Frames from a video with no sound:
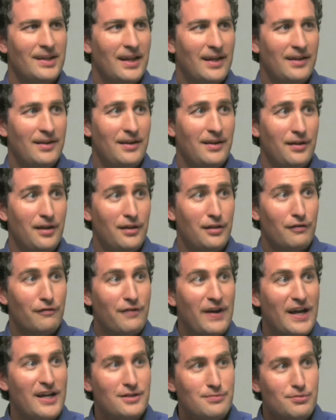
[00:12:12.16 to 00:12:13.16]
and, and, the
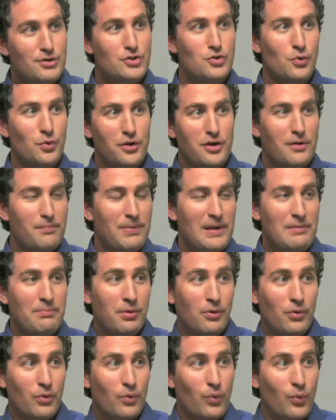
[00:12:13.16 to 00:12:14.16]
vast majority of
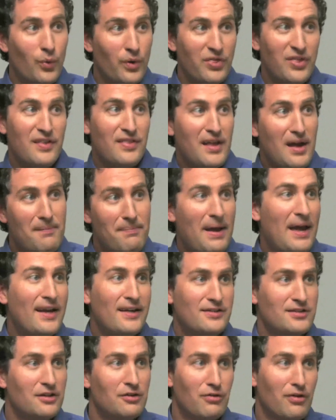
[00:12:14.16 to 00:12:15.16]
people are within that
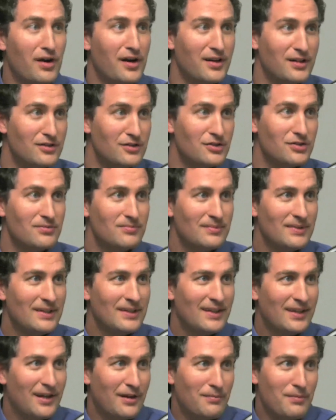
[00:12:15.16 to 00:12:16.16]
passing range.
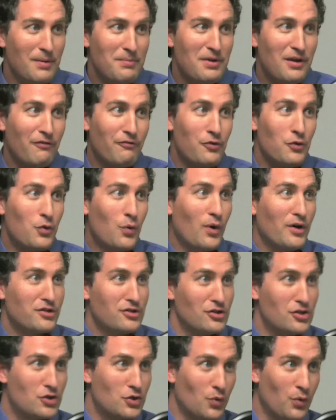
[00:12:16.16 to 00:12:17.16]
And you may be a few
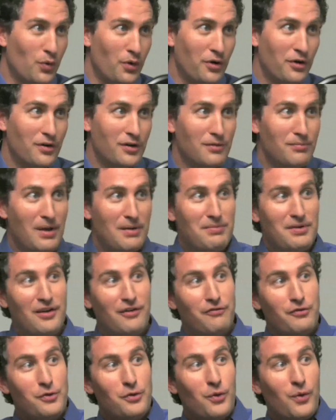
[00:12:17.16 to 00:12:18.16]
questions short. You may be a
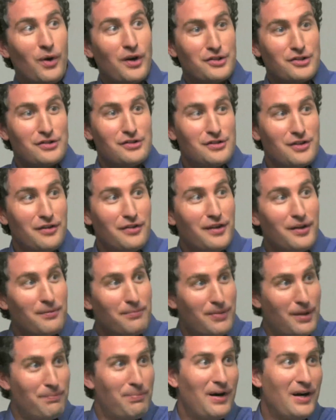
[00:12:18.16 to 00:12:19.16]
few questions on the,
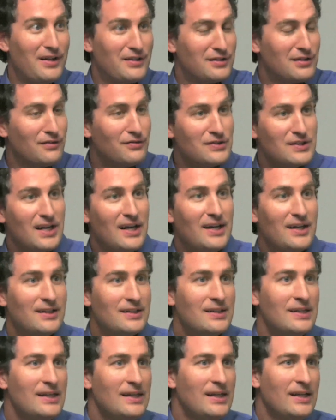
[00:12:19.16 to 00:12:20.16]
the positive
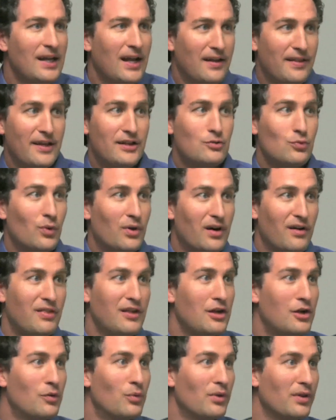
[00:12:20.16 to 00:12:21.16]
side, and that's where I
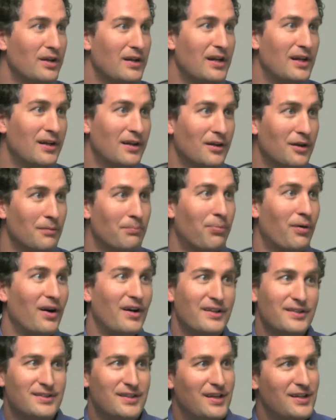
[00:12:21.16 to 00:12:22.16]
think you really need a good
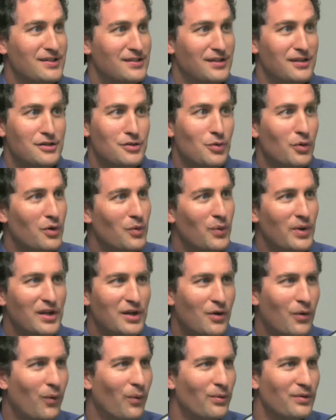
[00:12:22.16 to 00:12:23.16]
process and a 20
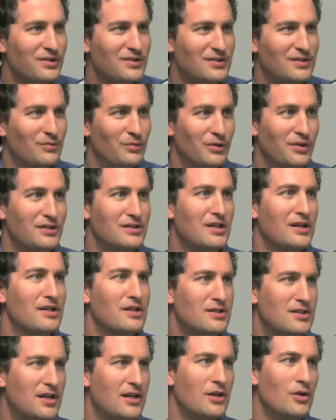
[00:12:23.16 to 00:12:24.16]
week course really is going to
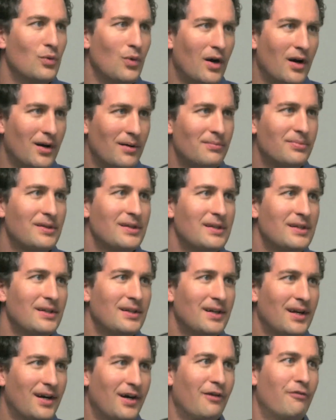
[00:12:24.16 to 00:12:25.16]
set you up
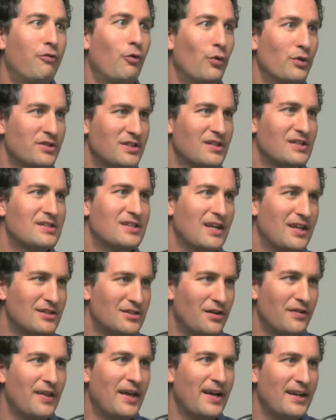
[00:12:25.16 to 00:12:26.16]
uh, for
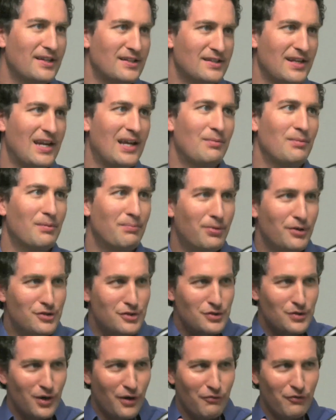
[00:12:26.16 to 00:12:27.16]
success on that exam and
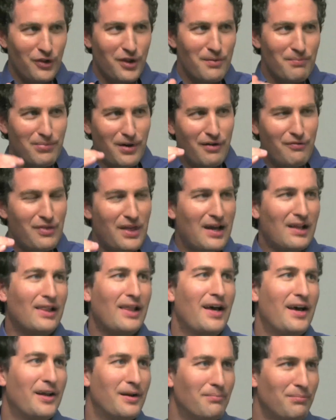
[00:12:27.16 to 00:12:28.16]
puts you hopefully above that
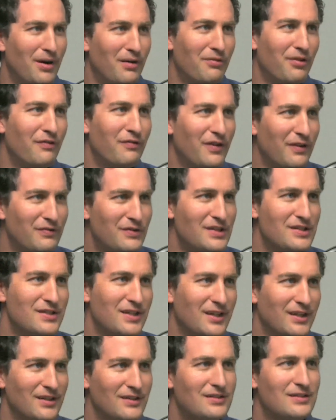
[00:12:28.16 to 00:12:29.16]
line, above the
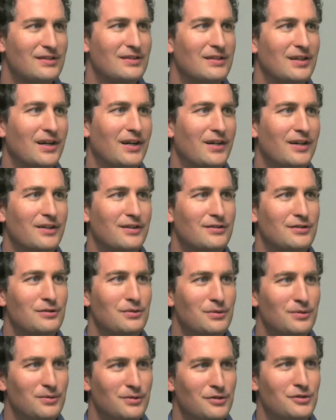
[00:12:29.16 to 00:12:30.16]
56, uh, so
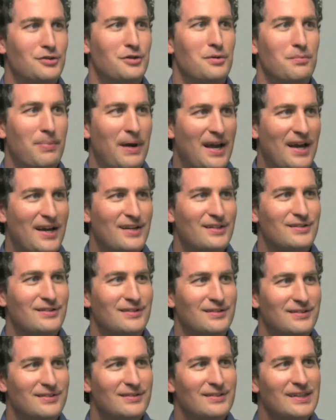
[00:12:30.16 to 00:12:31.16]
you so you pass
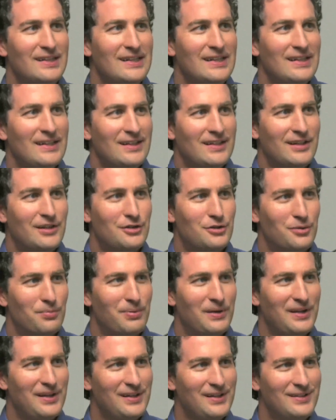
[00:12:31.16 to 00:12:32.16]
and get your
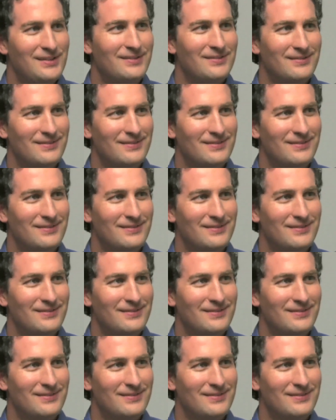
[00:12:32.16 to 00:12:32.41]
PE.